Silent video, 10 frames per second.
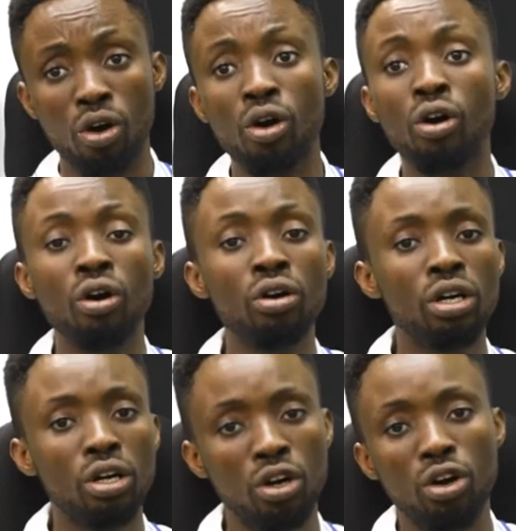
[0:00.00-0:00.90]
or
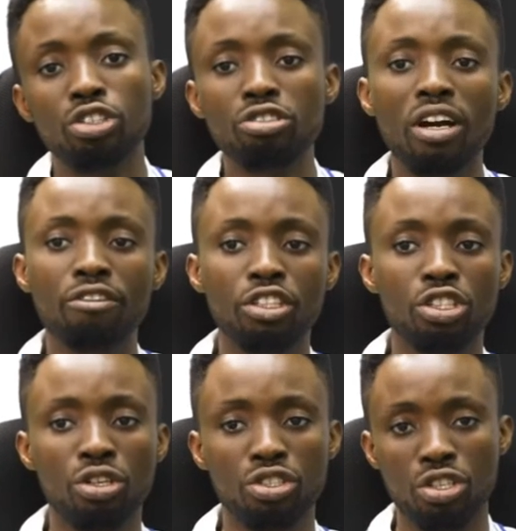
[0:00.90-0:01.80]
cultural
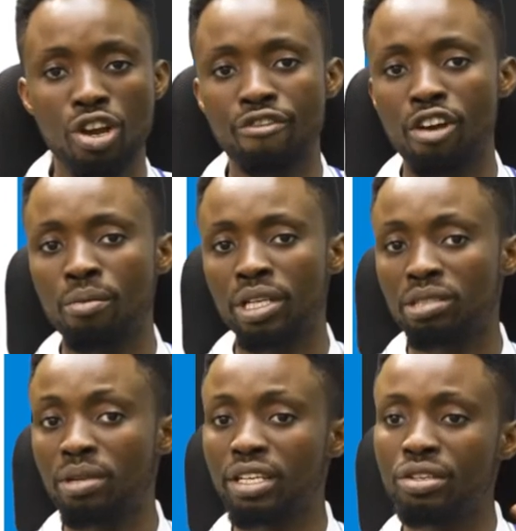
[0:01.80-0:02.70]
features in your
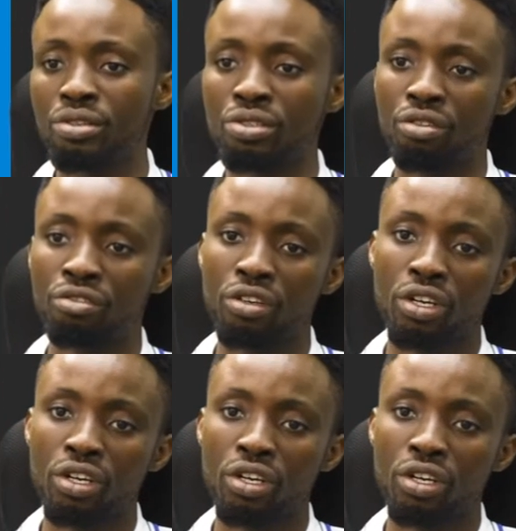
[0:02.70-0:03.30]
environment, making use of